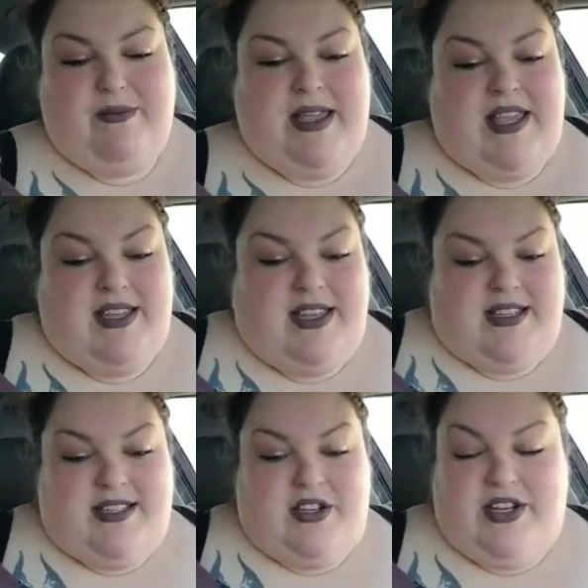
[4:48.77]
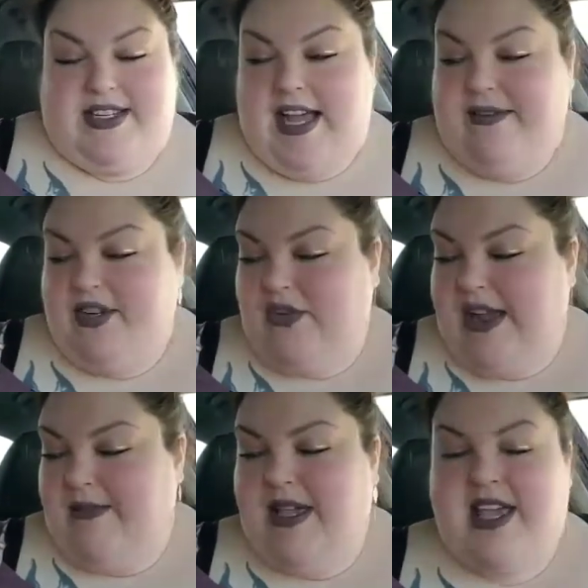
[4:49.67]
for me, it's good to have a
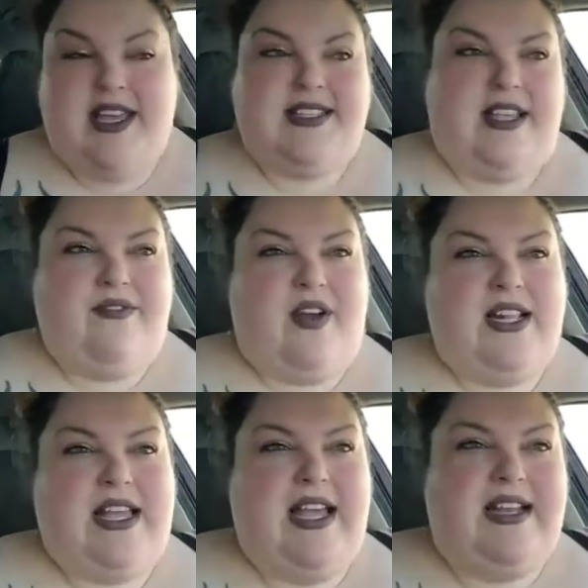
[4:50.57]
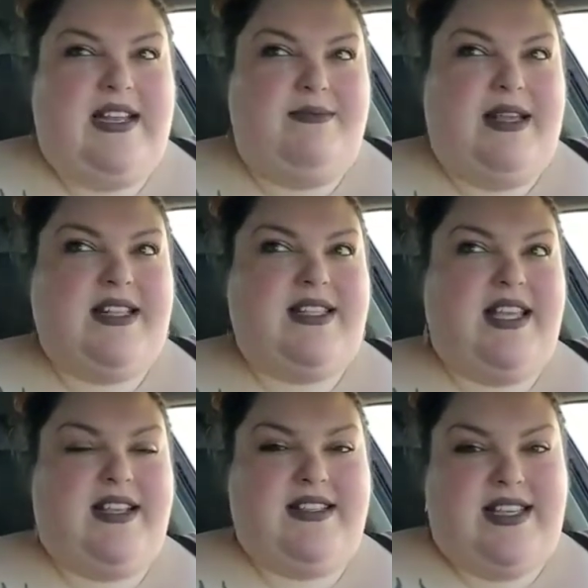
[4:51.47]
tray because I find that it makes
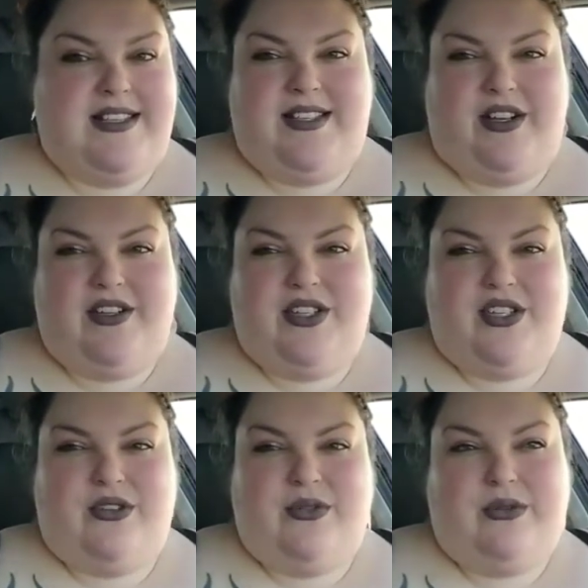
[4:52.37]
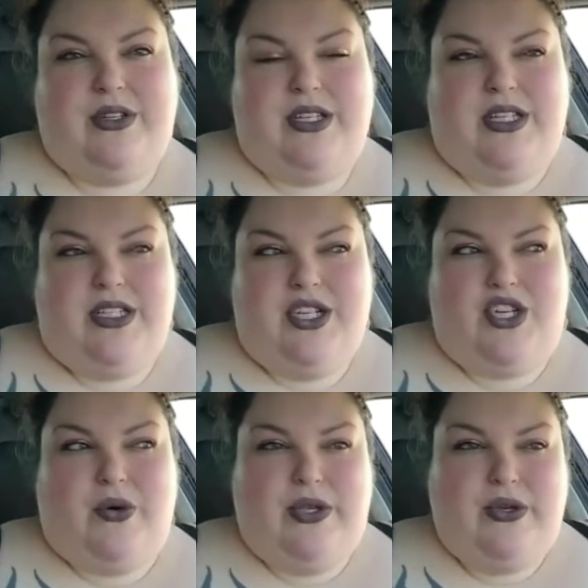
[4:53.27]
things easier to
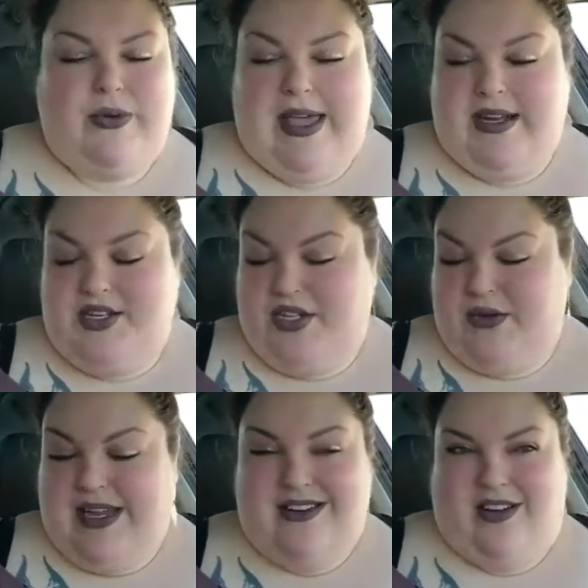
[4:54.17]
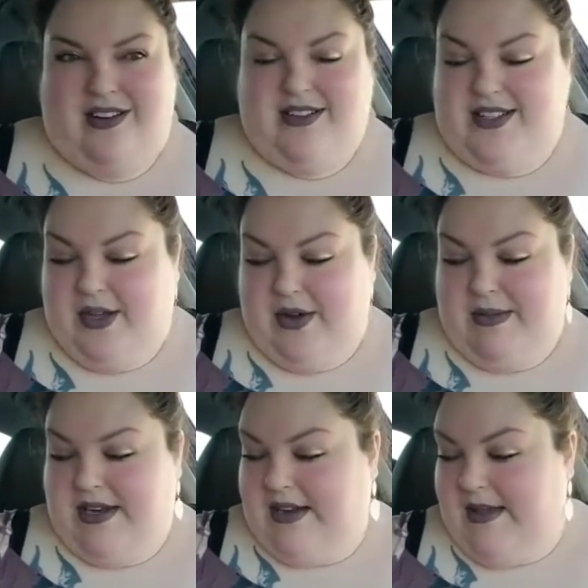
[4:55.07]
show you and to eat on. So I
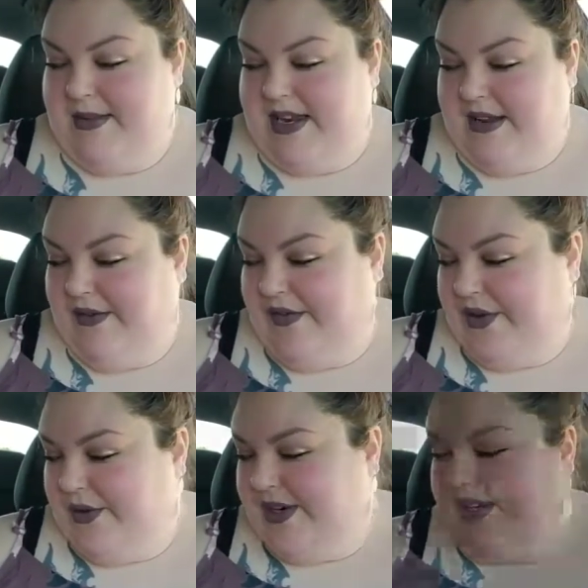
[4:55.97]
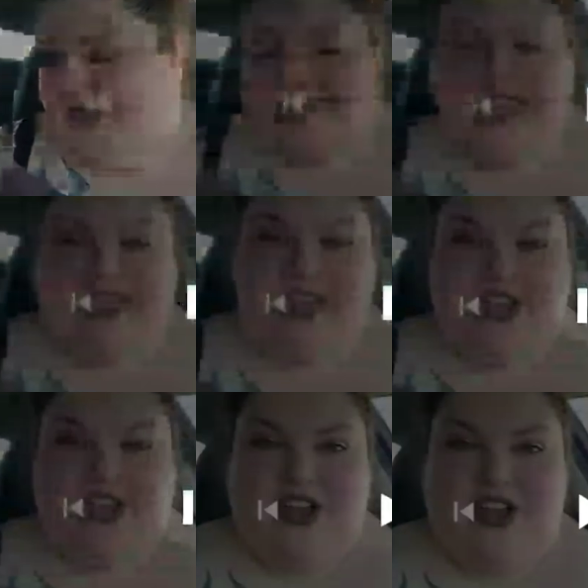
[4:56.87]
mean, I'm eating food in a